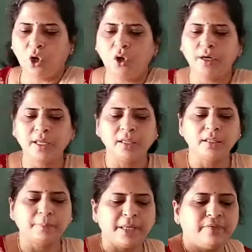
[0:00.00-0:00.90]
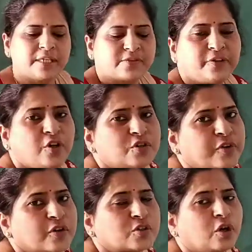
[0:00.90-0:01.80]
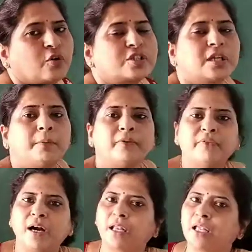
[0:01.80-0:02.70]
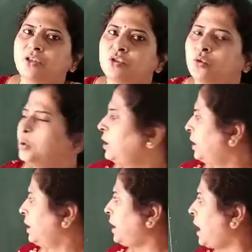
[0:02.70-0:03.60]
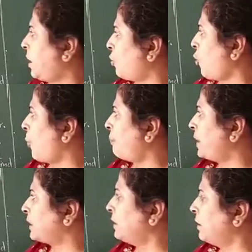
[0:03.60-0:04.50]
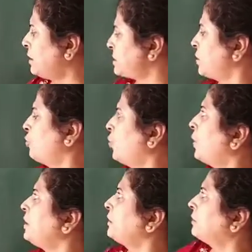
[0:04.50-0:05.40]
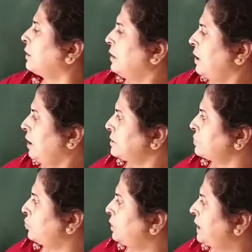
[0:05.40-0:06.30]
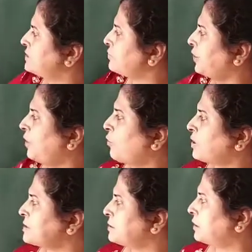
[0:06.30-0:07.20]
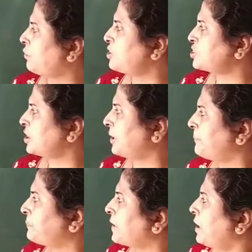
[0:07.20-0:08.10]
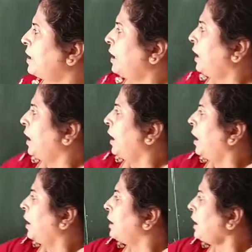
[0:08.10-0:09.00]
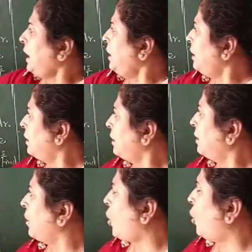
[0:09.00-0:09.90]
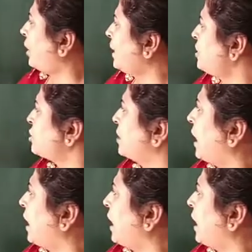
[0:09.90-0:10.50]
Already in the previous videos, we have solved question number 1 and 2. I have popped third sum over here. So let's read what is the question. In the orange